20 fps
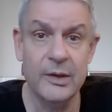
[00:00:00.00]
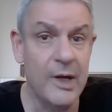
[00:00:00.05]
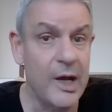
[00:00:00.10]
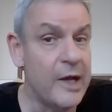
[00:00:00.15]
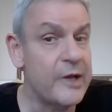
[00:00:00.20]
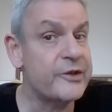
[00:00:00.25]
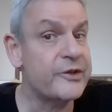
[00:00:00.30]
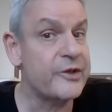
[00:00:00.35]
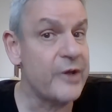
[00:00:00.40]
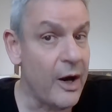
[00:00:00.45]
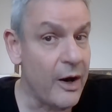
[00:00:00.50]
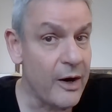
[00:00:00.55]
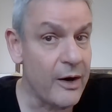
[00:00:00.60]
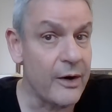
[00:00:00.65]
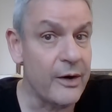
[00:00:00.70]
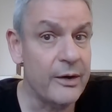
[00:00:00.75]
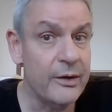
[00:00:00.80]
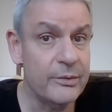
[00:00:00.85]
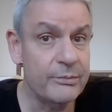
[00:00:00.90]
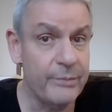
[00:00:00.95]
as
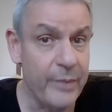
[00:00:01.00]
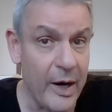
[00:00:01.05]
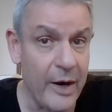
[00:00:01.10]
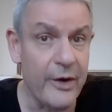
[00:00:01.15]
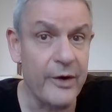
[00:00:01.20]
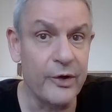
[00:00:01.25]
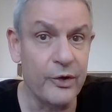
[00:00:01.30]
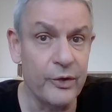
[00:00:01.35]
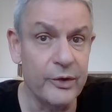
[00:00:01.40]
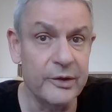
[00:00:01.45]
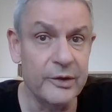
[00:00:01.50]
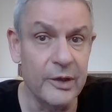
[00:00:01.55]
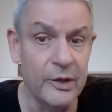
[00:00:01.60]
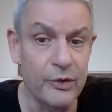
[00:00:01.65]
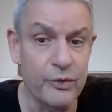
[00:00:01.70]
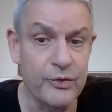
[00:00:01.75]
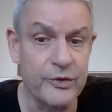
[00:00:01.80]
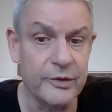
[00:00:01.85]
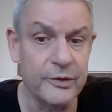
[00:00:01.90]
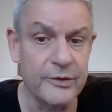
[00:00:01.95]
are paranoid
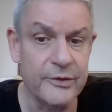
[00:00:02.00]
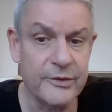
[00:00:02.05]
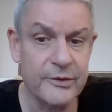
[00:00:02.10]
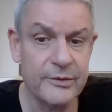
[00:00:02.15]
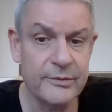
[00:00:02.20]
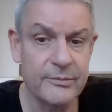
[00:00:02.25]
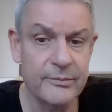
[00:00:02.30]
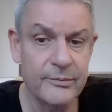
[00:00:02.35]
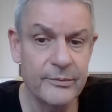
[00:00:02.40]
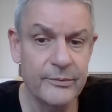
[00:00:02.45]
delusions.